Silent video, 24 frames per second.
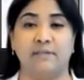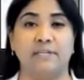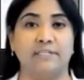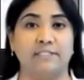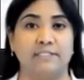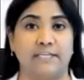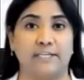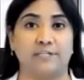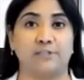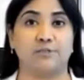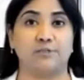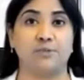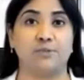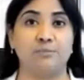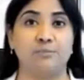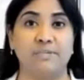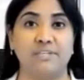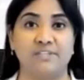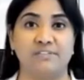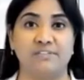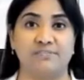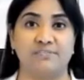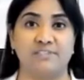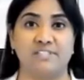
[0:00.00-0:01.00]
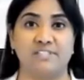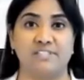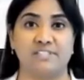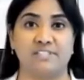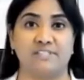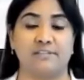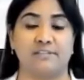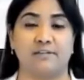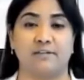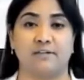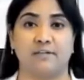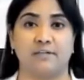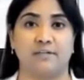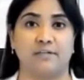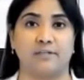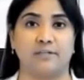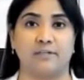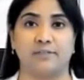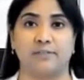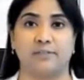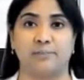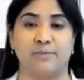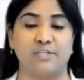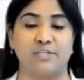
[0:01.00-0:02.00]
That could be different.
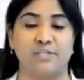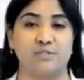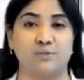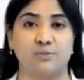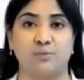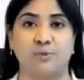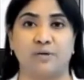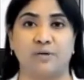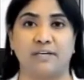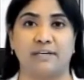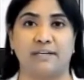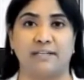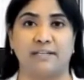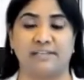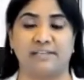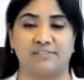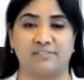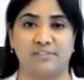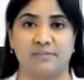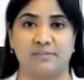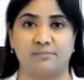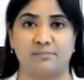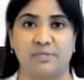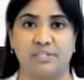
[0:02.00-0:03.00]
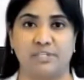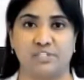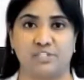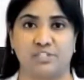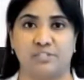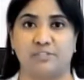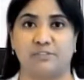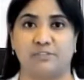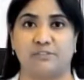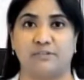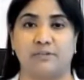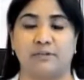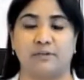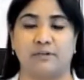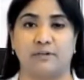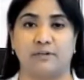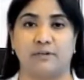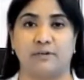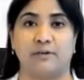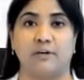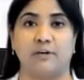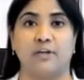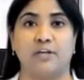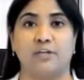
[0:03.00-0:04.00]
The major one, like we mentioned,
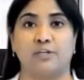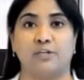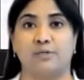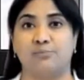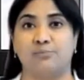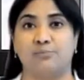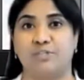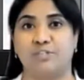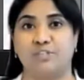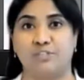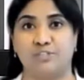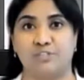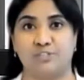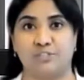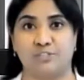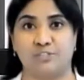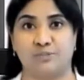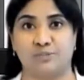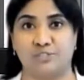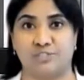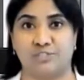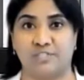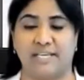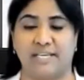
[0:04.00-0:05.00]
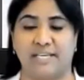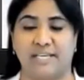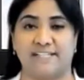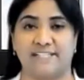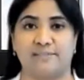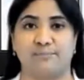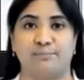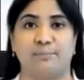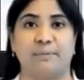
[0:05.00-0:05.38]
could be issued checks,